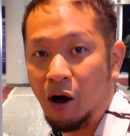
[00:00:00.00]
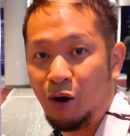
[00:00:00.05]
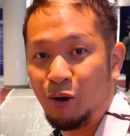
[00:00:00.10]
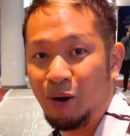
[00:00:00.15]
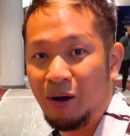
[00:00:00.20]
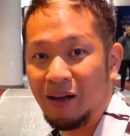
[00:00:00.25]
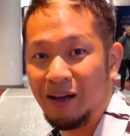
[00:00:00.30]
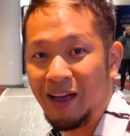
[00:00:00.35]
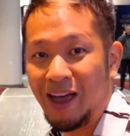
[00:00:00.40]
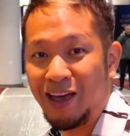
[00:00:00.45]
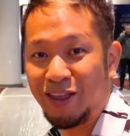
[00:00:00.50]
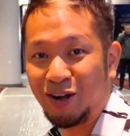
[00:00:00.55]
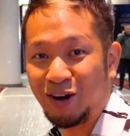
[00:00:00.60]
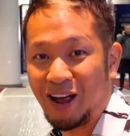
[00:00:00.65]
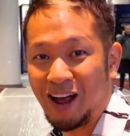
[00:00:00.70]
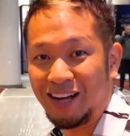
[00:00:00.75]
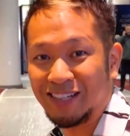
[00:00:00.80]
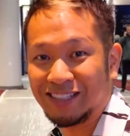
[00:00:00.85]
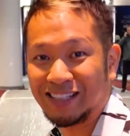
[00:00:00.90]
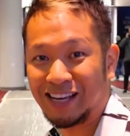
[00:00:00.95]
Oh, hey there
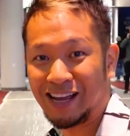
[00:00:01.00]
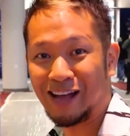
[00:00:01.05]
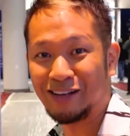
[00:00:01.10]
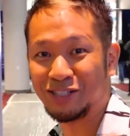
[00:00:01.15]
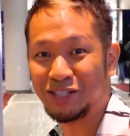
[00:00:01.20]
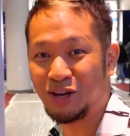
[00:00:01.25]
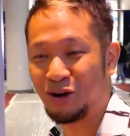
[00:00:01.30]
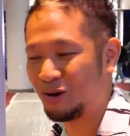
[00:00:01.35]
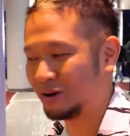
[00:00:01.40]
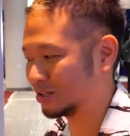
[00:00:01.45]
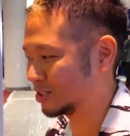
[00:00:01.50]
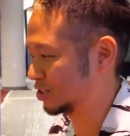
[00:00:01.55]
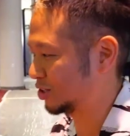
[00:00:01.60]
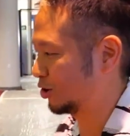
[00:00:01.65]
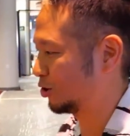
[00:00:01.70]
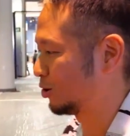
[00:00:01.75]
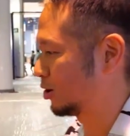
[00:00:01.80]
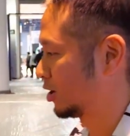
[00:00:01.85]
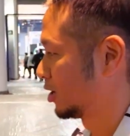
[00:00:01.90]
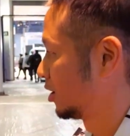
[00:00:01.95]
guys, how's it going?
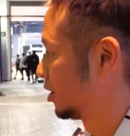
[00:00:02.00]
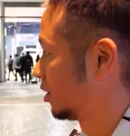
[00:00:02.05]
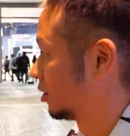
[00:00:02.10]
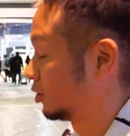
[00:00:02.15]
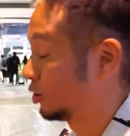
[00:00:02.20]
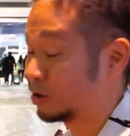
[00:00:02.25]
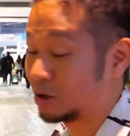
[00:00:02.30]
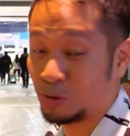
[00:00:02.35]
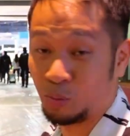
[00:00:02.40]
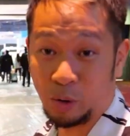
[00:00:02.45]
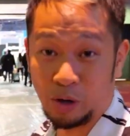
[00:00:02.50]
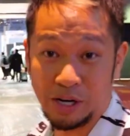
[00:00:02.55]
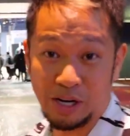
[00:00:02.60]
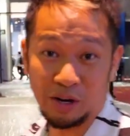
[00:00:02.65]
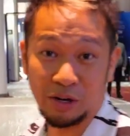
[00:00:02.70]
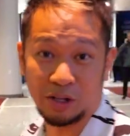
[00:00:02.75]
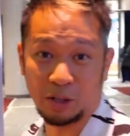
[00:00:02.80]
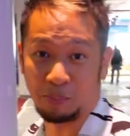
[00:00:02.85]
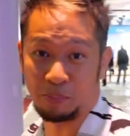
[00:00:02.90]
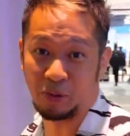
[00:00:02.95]
So look, we're
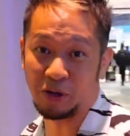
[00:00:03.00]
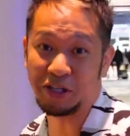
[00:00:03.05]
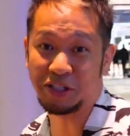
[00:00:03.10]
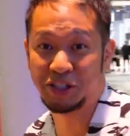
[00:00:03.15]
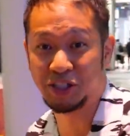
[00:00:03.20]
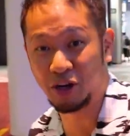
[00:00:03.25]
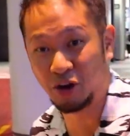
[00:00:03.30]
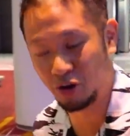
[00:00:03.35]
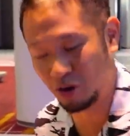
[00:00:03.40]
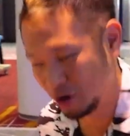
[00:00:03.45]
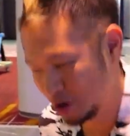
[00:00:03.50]
here at the pre-show